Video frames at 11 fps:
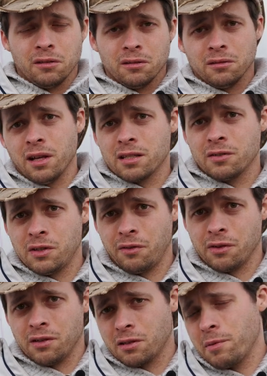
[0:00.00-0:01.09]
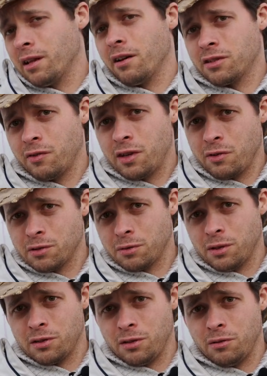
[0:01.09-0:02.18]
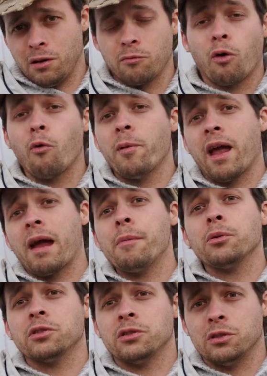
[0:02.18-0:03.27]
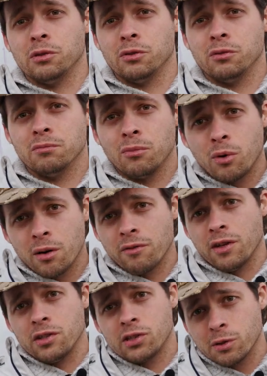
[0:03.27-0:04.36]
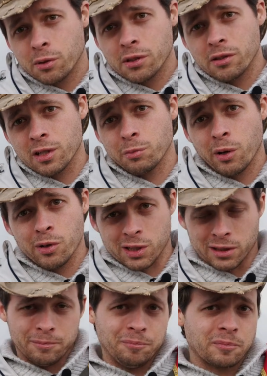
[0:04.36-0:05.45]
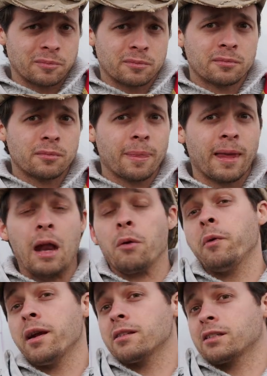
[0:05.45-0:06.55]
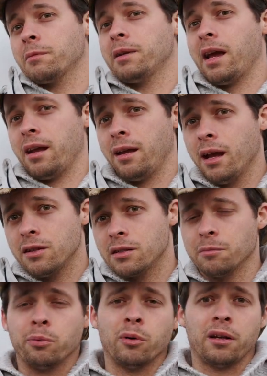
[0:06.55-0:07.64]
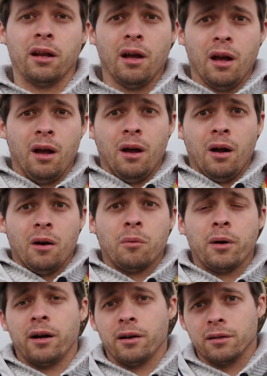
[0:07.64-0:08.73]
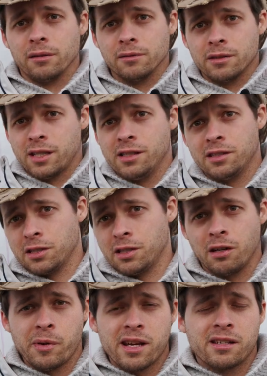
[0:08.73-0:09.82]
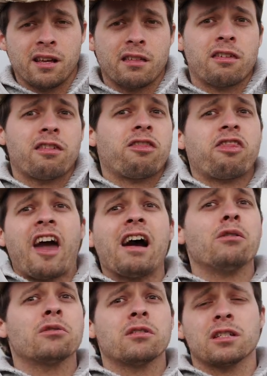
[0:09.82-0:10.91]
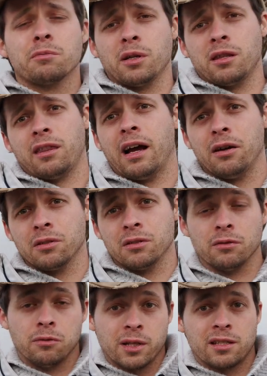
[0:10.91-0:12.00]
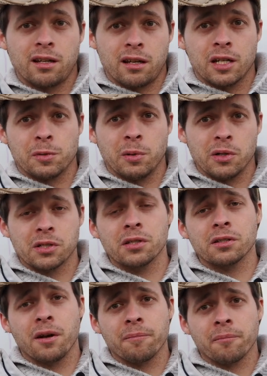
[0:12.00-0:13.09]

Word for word: less of a difference. There's going to be less of a difference between the two. And we'll be able to do more of these shorter exposures and we could someday get to the point where sensors, you know, we could take thousands upon thousands of one second exposures.